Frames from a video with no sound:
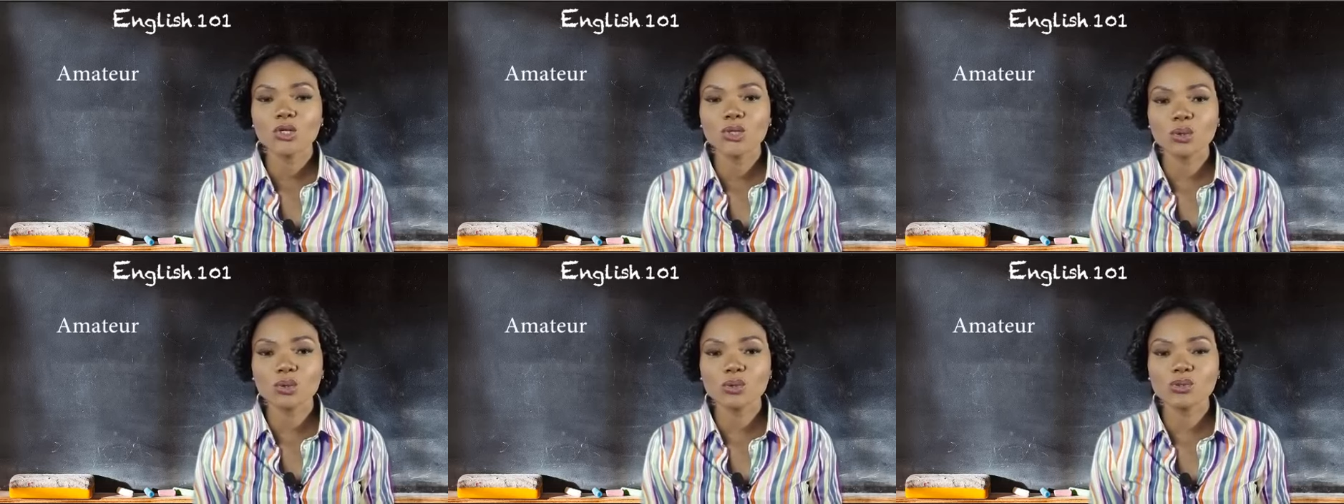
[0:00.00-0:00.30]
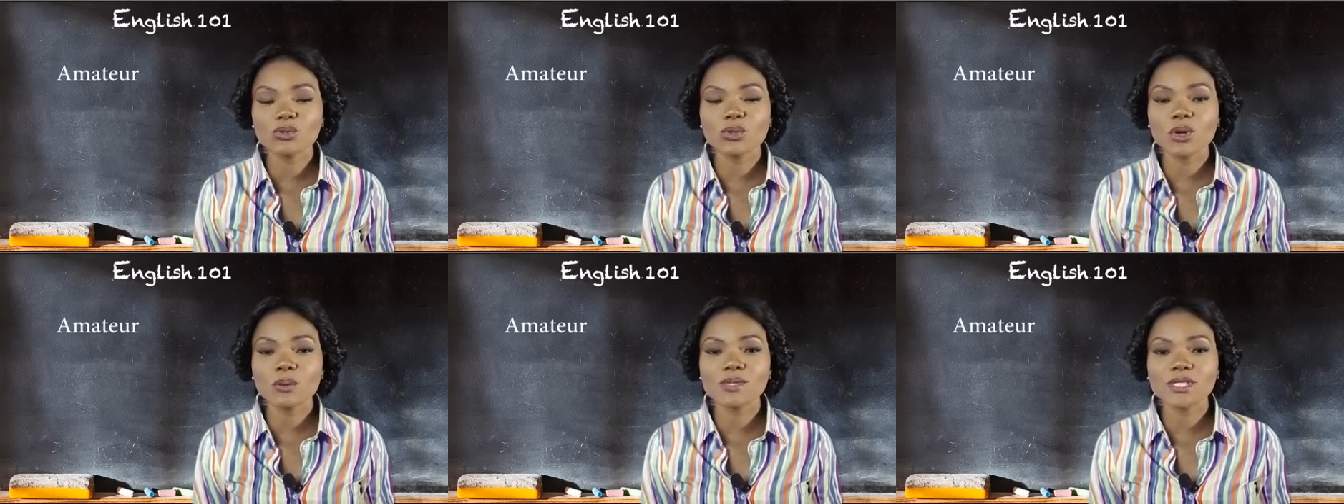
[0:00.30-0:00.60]

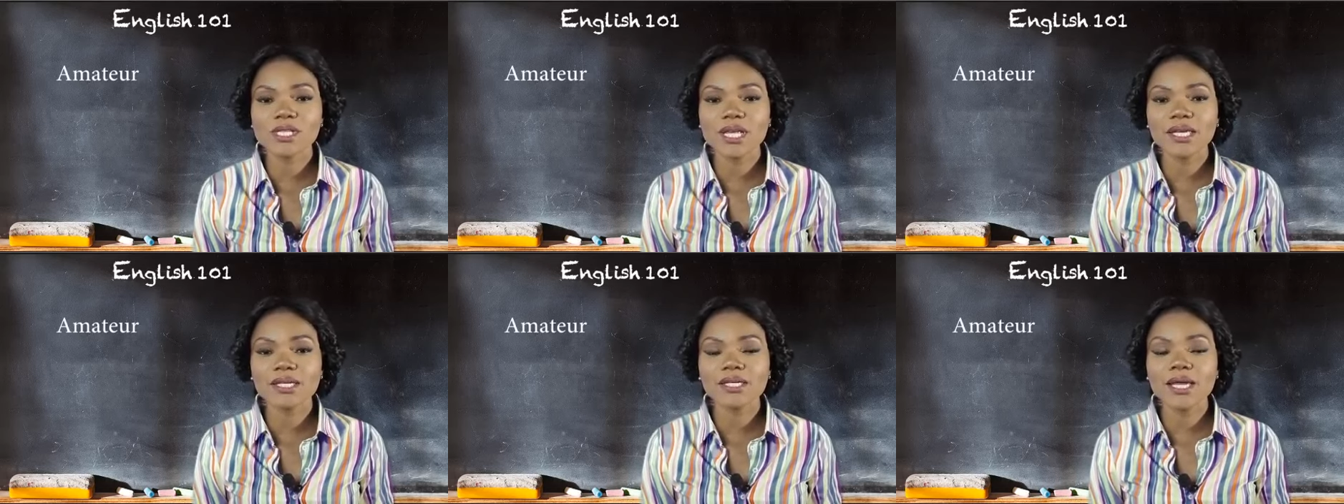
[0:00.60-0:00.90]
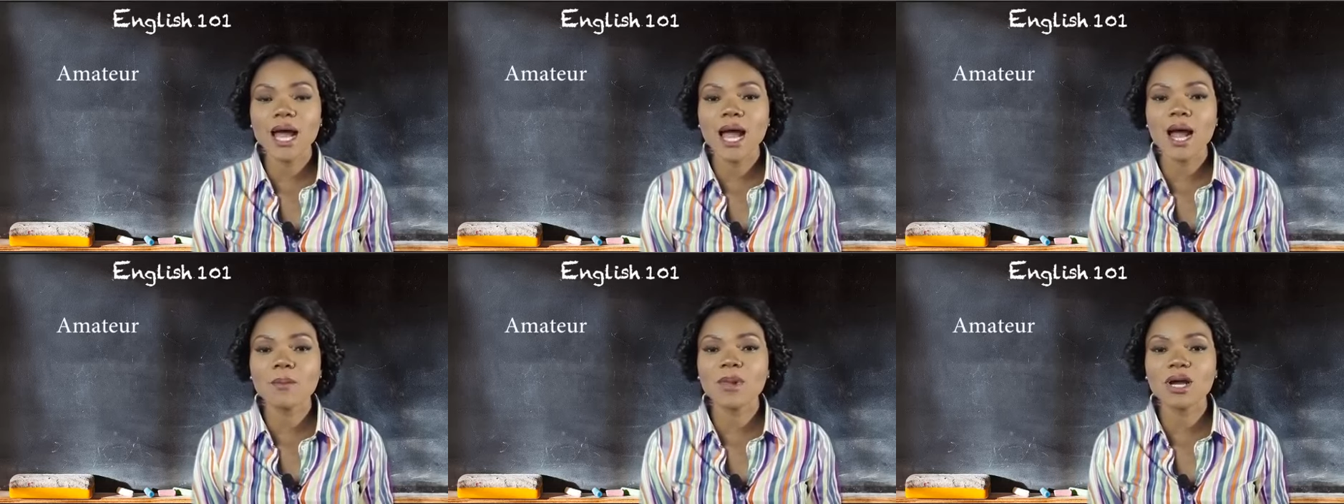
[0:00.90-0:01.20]
you'll stop
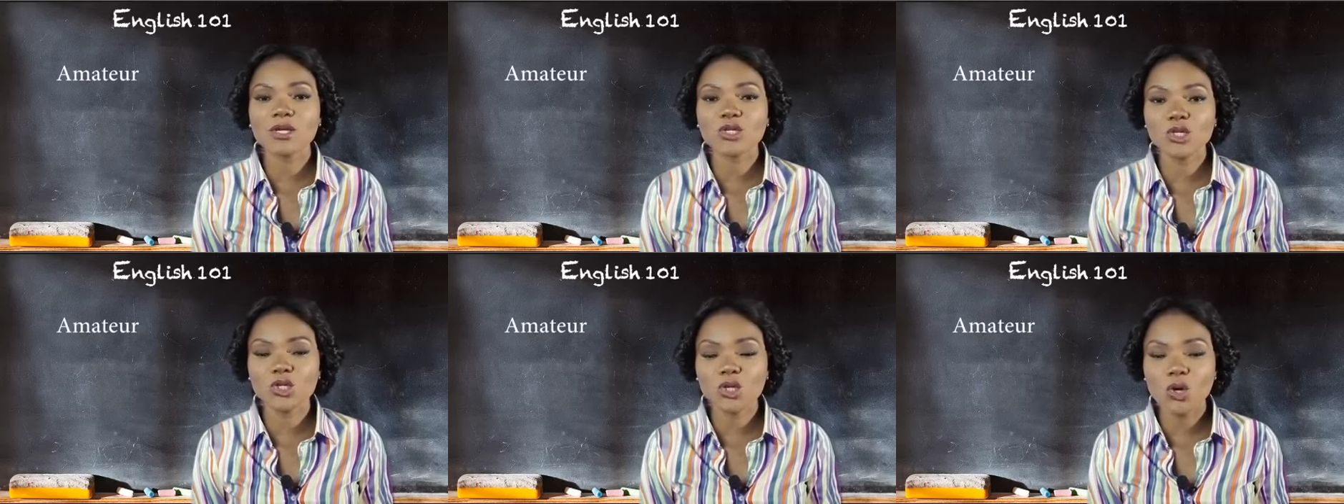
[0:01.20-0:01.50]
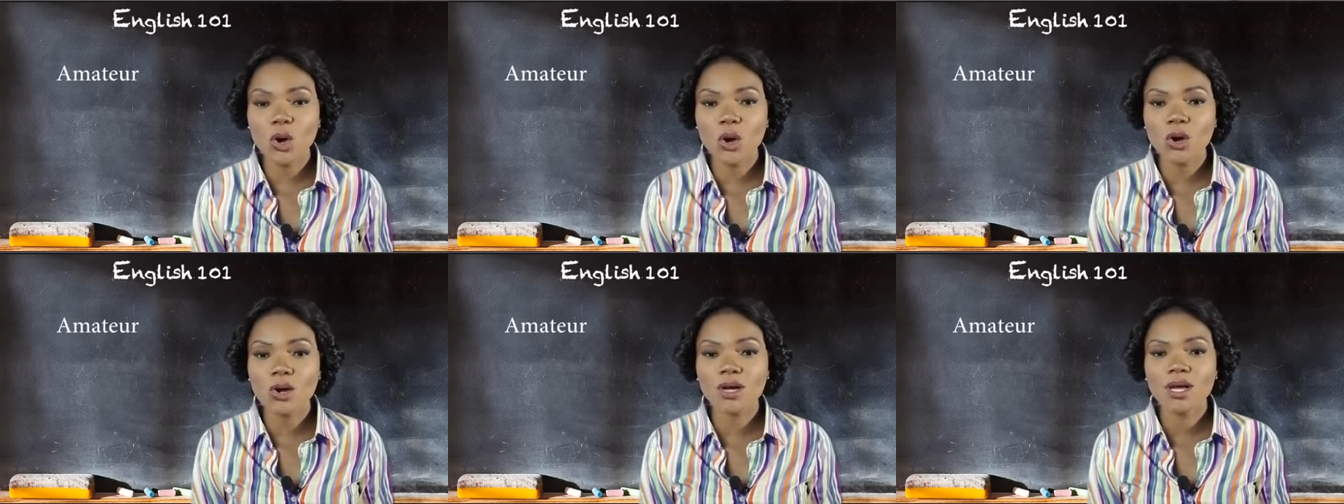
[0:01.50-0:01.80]
saying
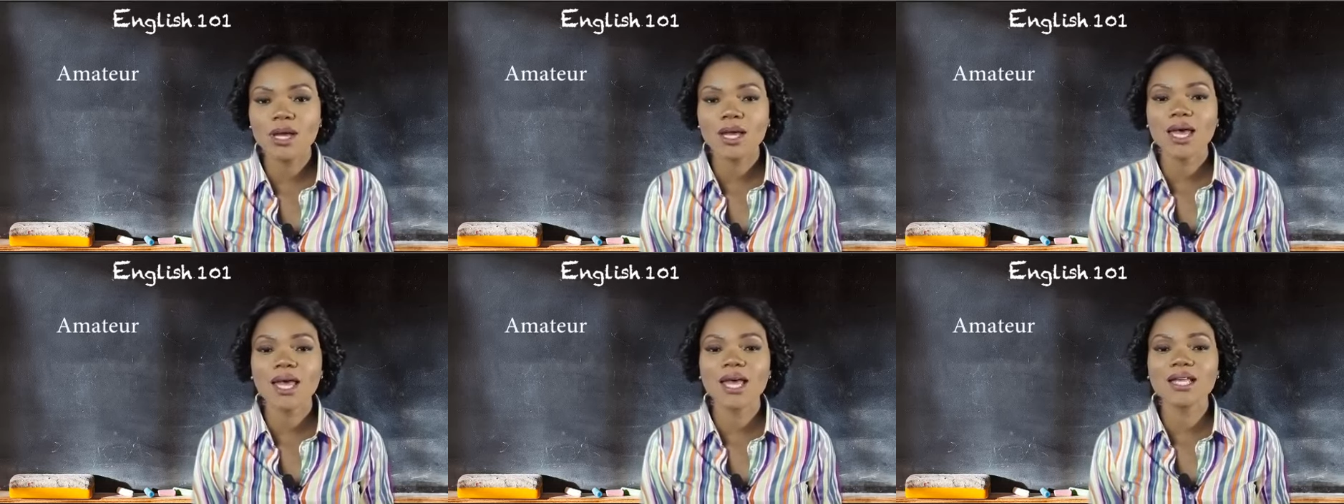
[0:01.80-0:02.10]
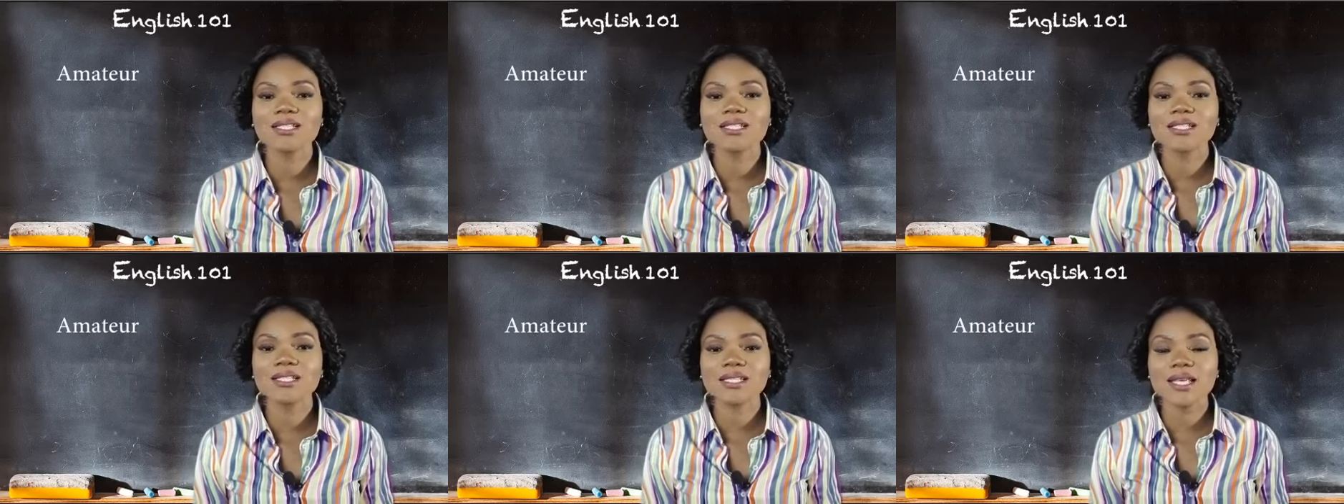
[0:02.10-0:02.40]
amateur
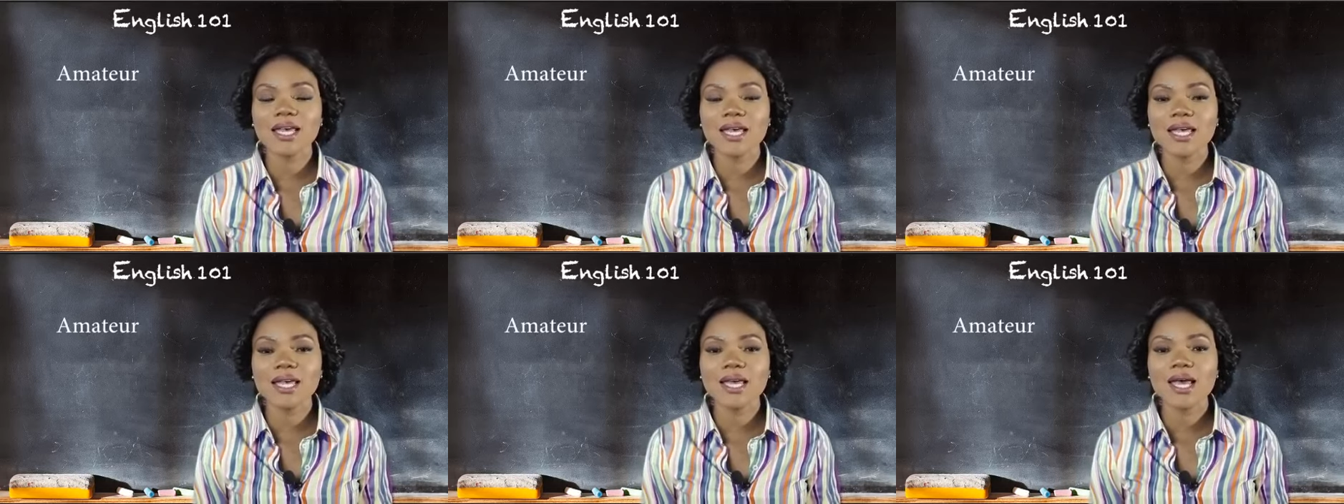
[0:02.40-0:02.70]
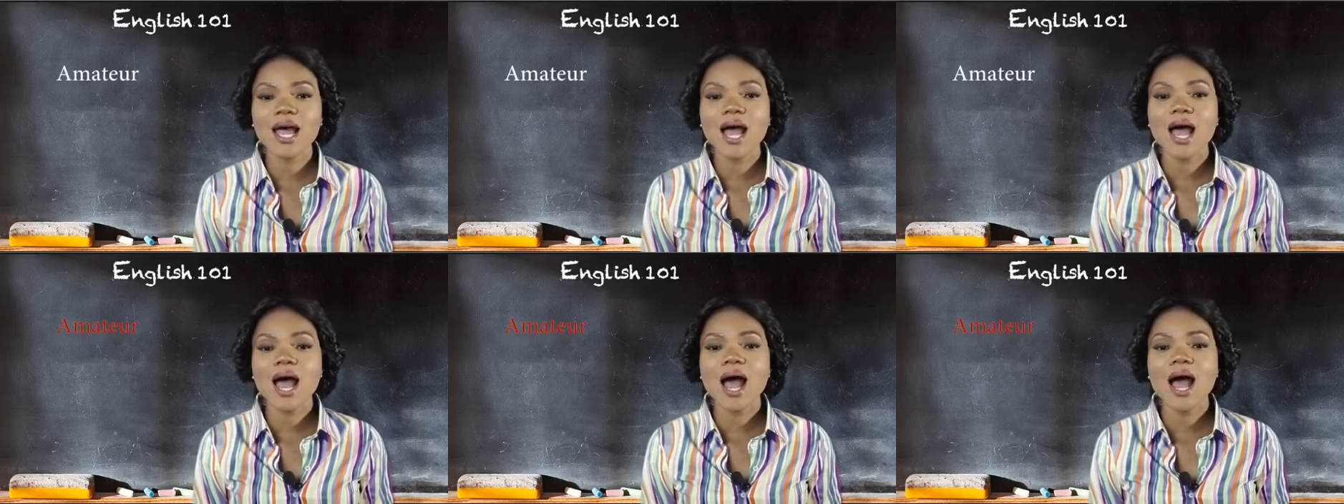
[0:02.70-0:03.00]
and
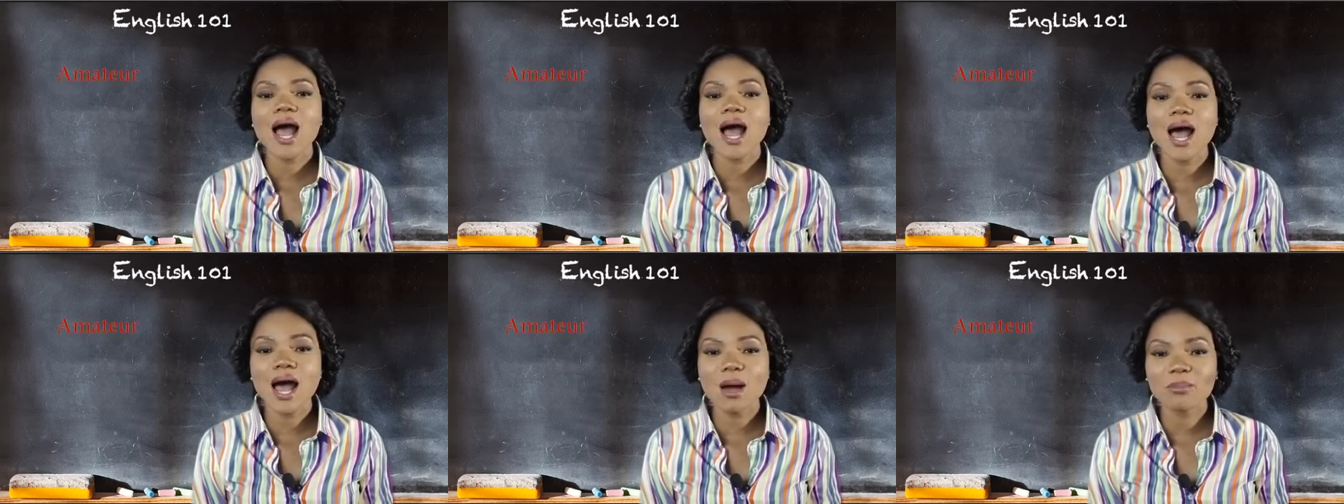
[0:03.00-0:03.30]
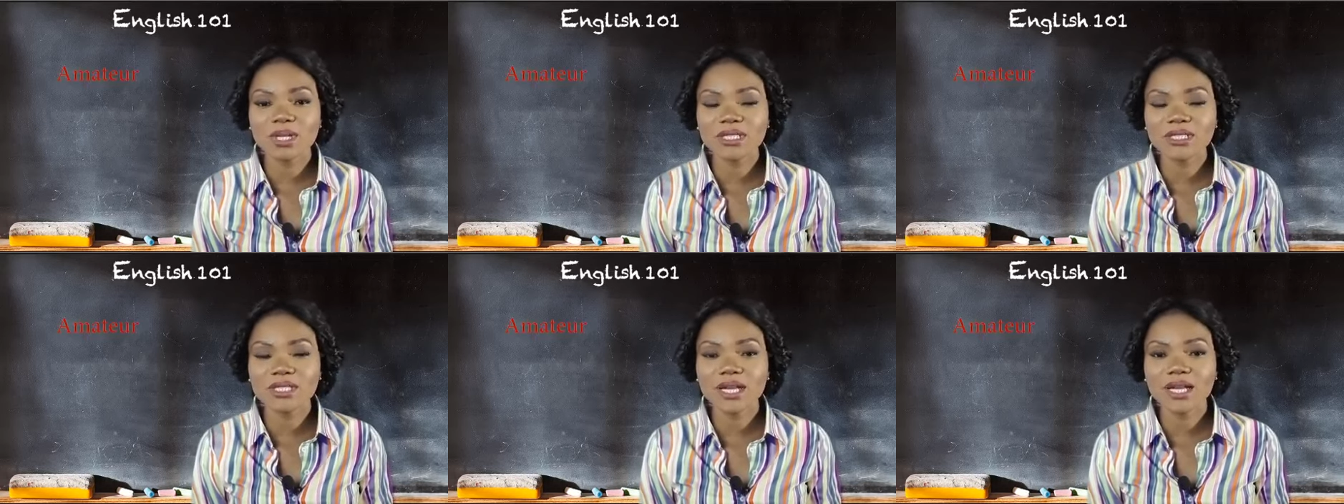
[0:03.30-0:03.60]
say
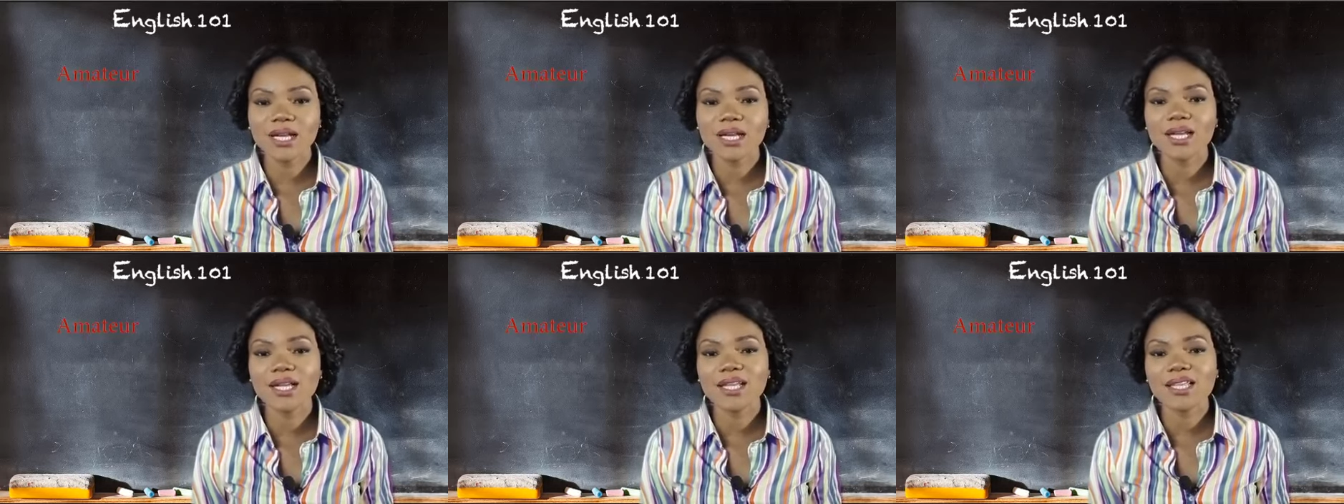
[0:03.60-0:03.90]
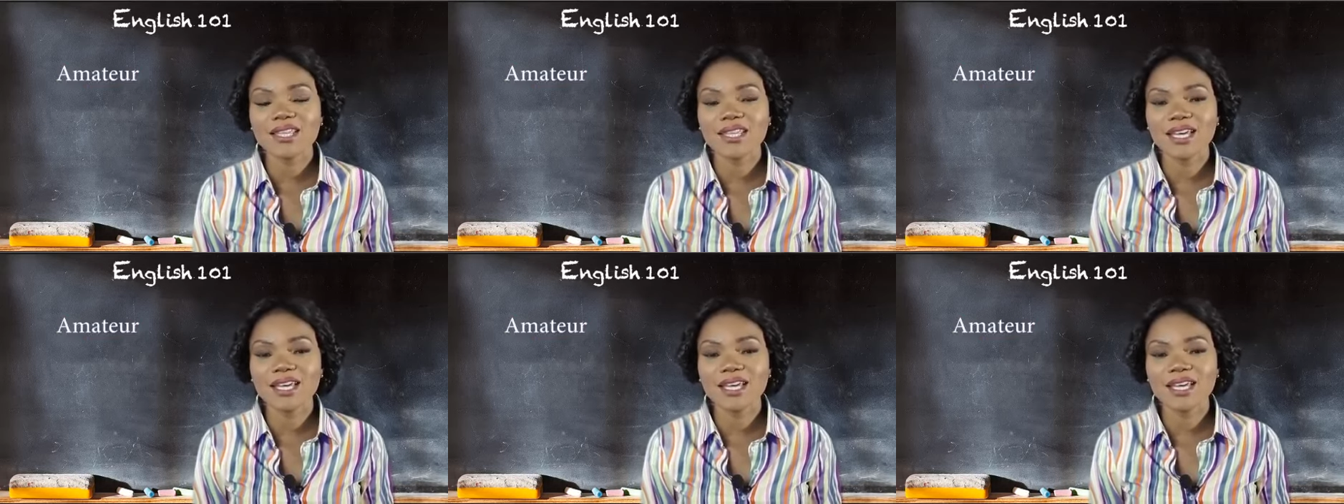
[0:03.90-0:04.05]
amateur.